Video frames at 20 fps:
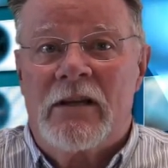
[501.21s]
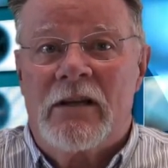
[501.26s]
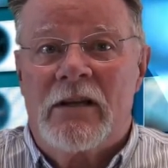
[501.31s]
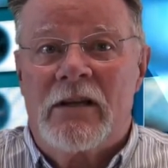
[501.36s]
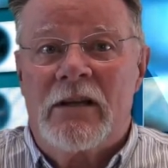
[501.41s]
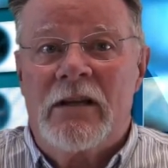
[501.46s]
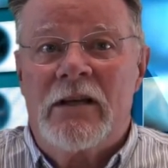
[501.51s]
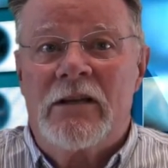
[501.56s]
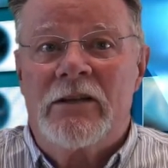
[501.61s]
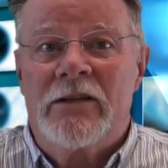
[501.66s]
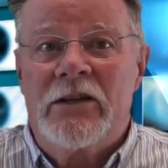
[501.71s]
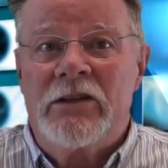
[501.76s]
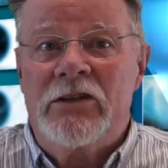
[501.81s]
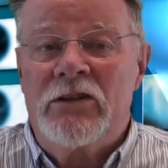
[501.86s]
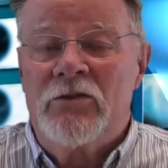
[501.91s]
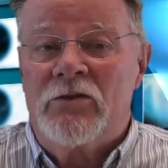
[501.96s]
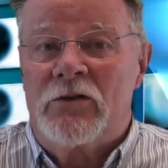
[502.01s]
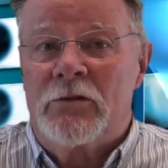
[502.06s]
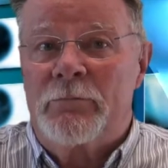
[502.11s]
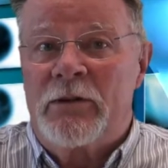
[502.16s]
The
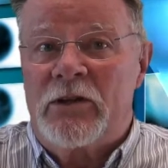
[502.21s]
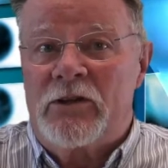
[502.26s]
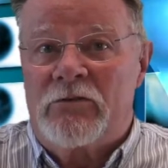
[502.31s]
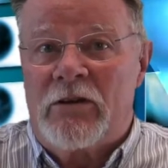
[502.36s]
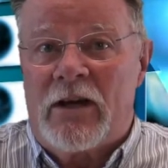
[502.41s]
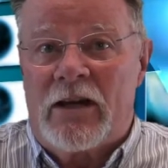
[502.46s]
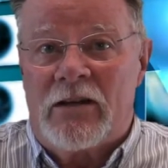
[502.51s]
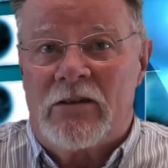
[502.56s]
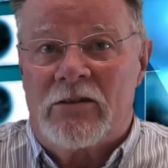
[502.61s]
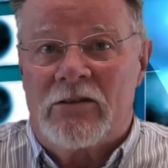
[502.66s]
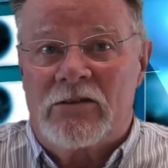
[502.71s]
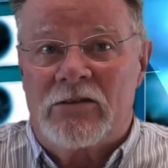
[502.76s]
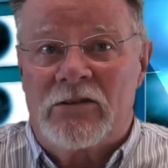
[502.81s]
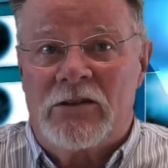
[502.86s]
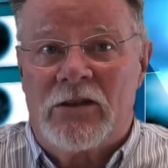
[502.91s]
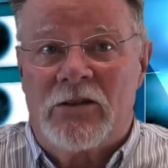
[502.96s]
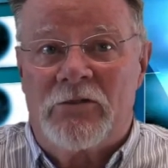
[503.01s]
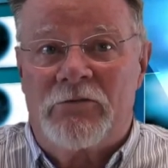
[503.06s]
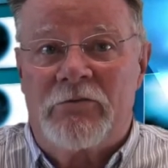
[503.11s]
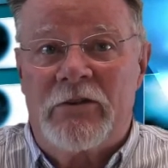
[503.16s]
additional betrayals
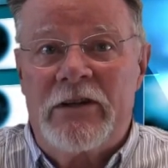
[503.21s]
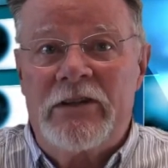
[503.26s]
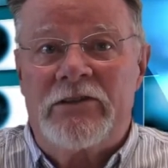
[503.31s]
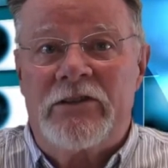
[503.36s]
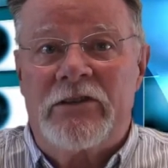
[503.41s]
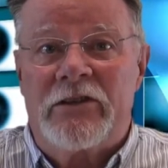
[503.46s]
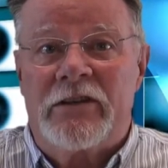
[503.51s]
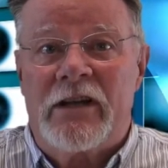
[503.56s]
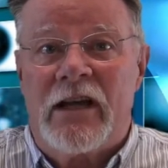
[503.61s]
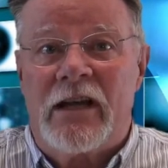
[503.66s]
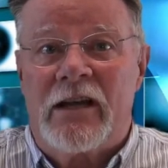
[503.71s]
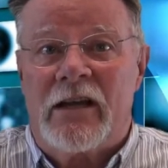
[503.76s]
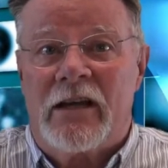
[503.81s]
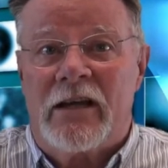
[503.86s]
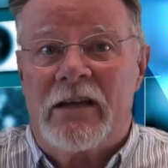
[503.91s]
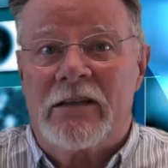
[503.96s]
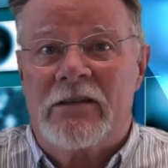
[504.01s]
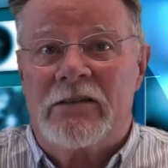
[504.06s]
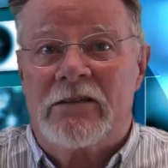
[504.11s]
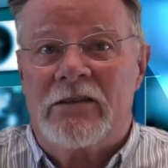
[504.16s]
of recent
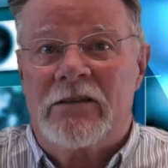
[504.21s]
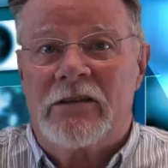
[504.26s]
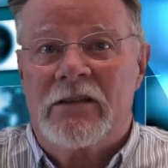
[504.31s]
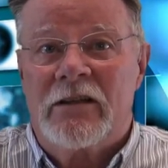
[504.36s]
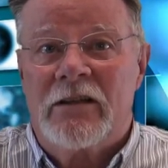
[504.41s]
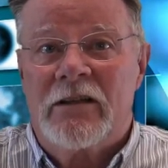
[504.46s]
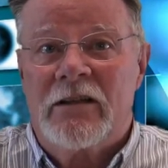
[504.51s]
decades